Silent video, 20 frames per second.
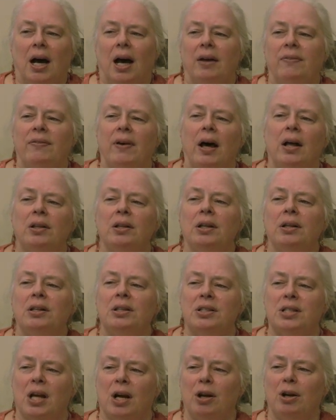I found the
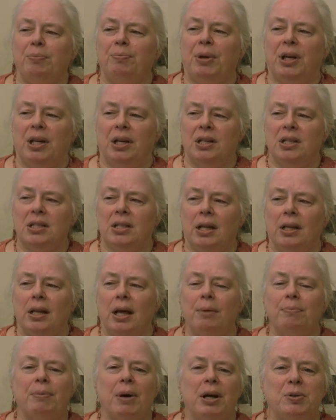desired peace, and
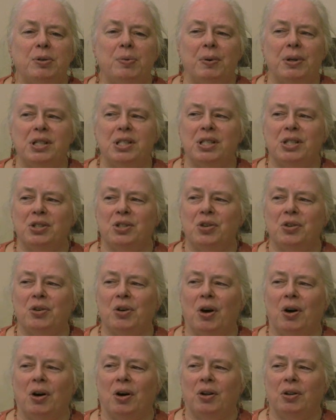then twin sister
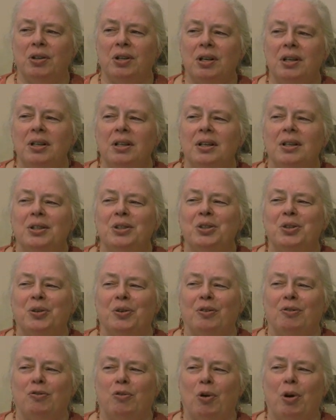called
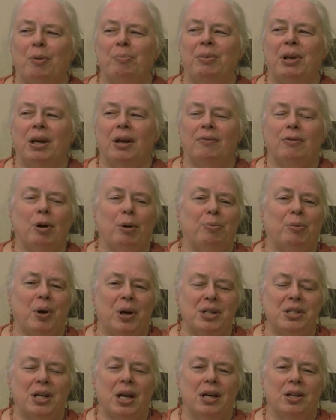to inform me of her
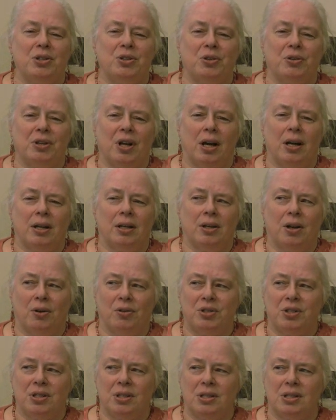breast cancer
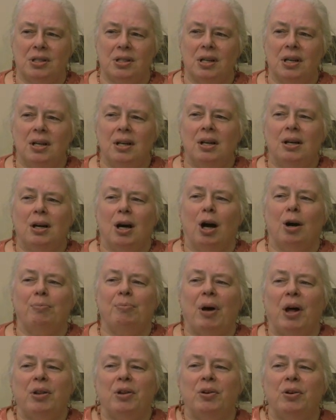diagnosis. Our
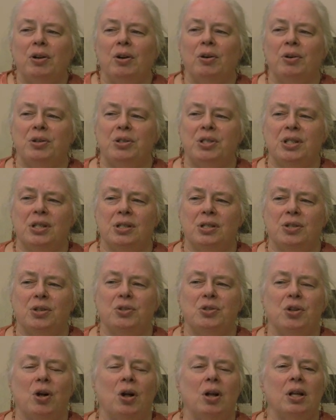mother and her
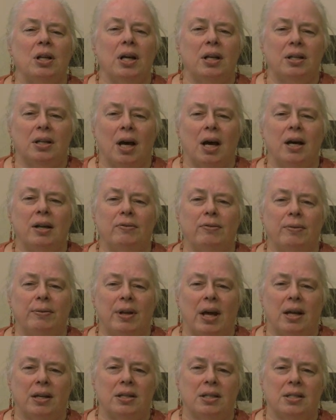sisters all had died from
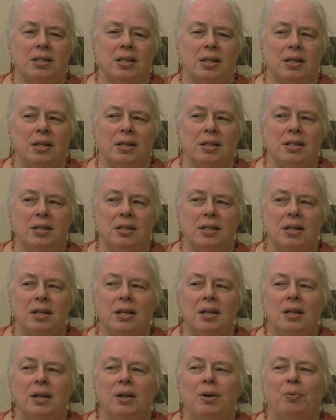that disease.
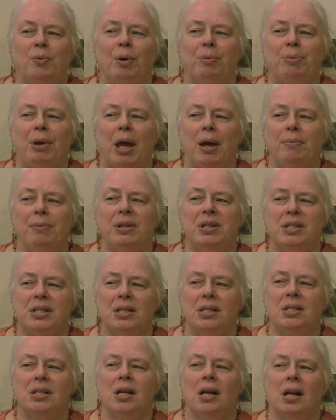When Pam
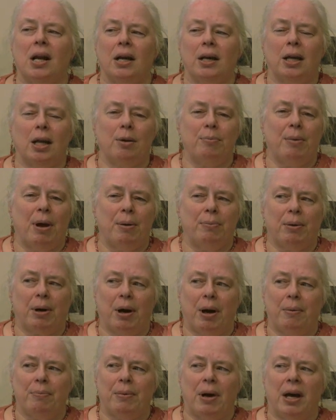insisted I get a
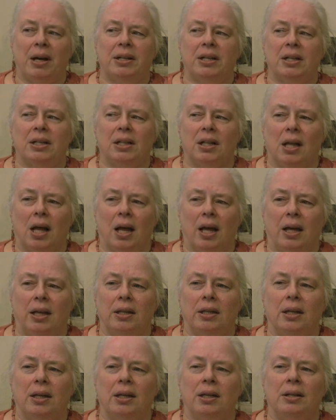mammogram, I
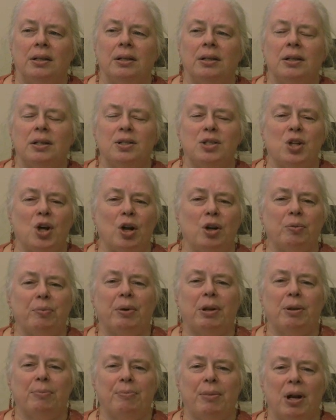declined and consulted
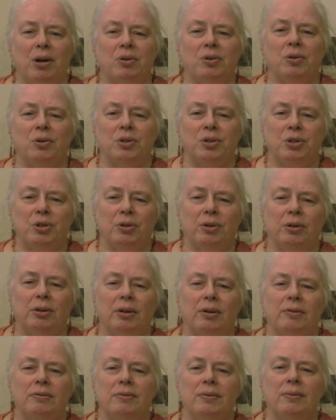with a medical
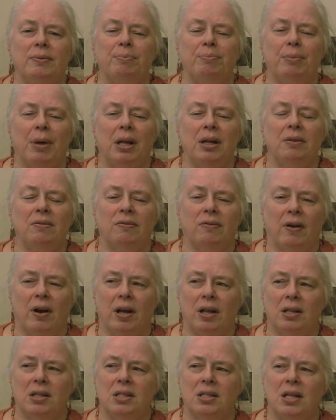intuitive, many
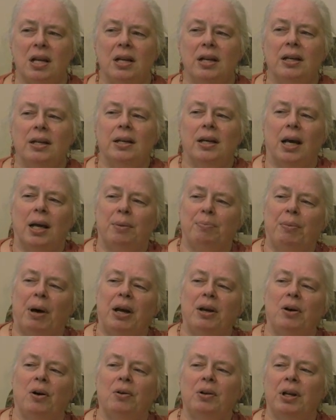friends, and
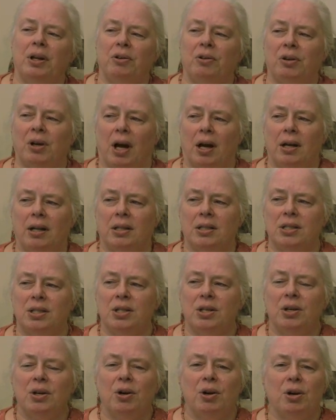my own inner
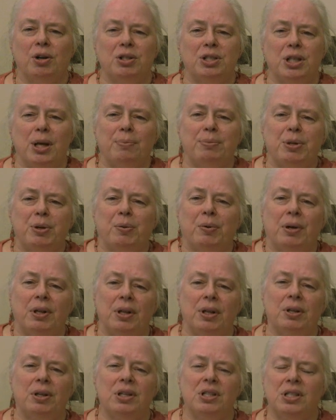guidance. Her
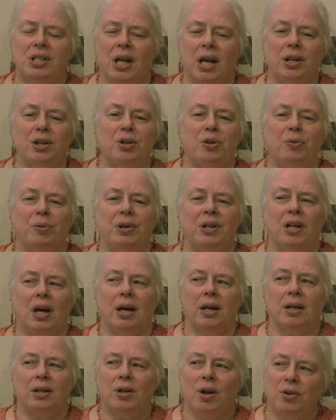subsequent stage 3
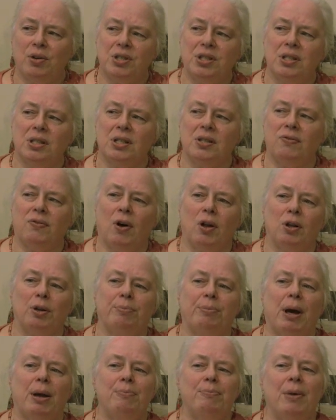diagnosis,
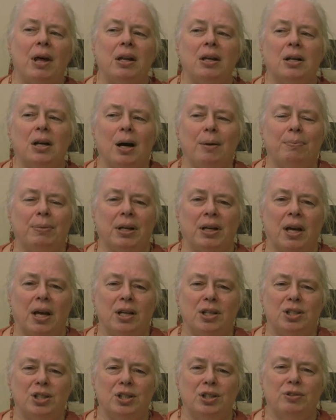followed by many
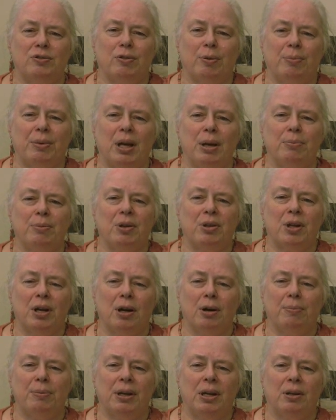complications from
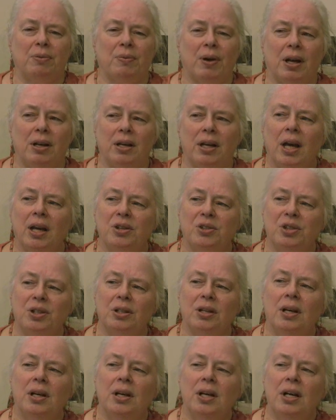chemotherapy and
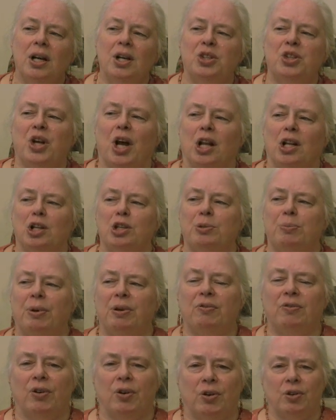radiation, challenged
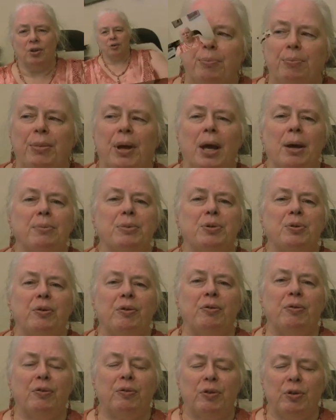me further. Pam's
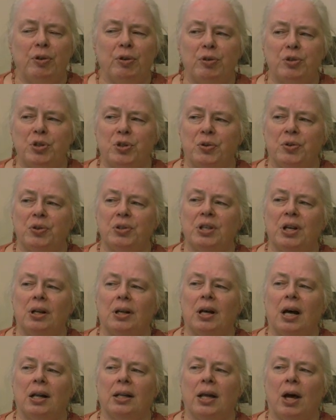refusal
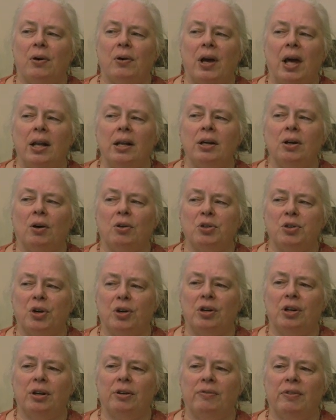to allow any
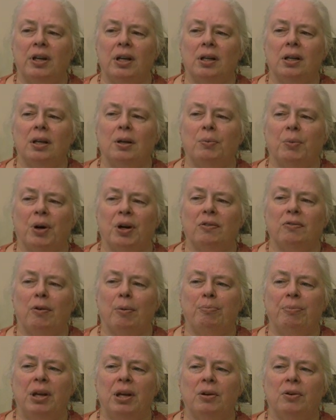alternative healing work
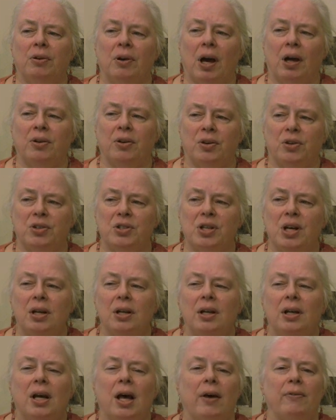from me or others
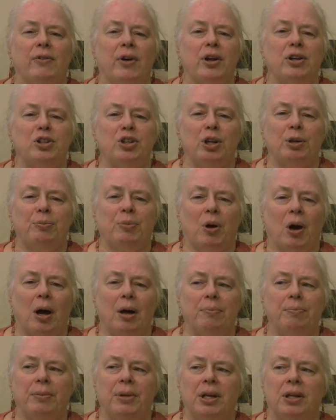eventually
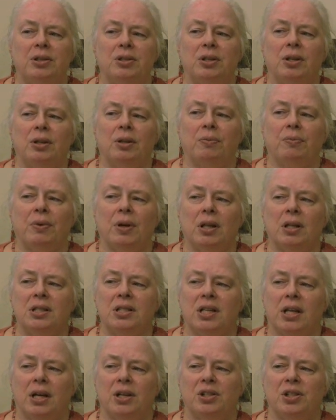brought me to the
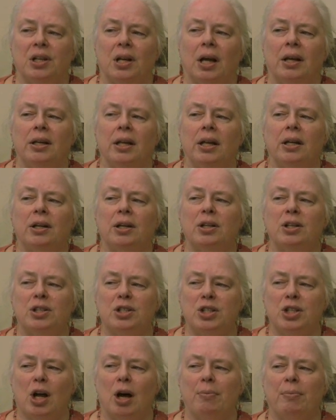realization I needed to
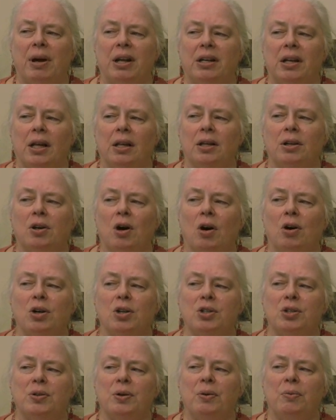stop my daily
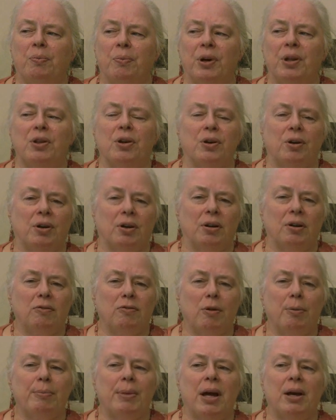calls with her
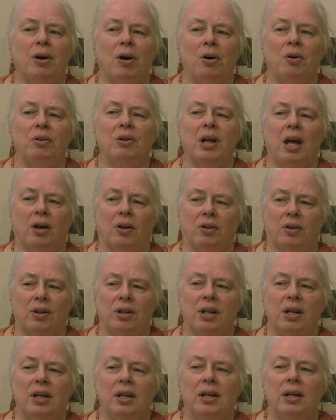for my own health.
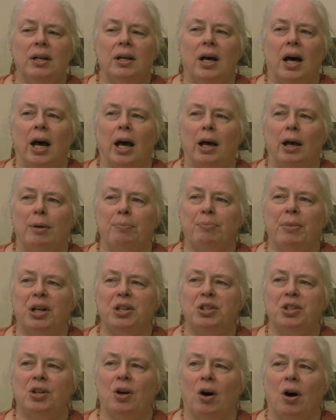I had
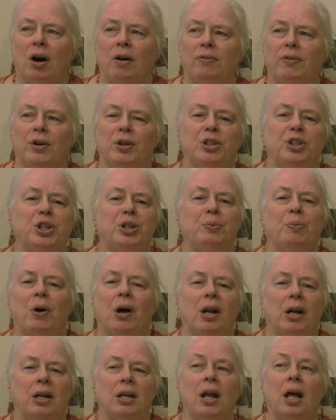much to offer and she
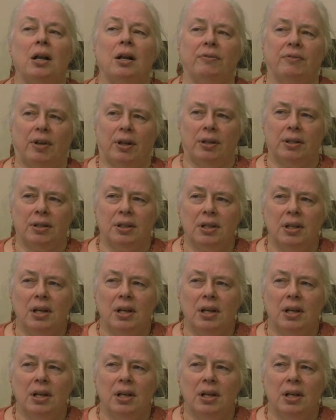wanted none of it.